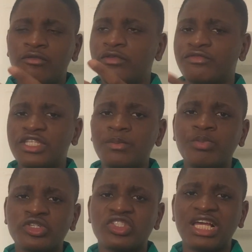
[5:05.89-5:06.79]

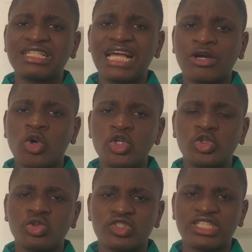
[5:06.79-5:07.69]
15% are going
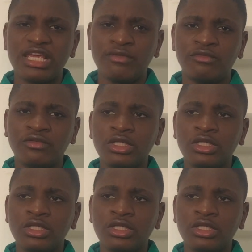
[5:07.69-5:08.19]
to save,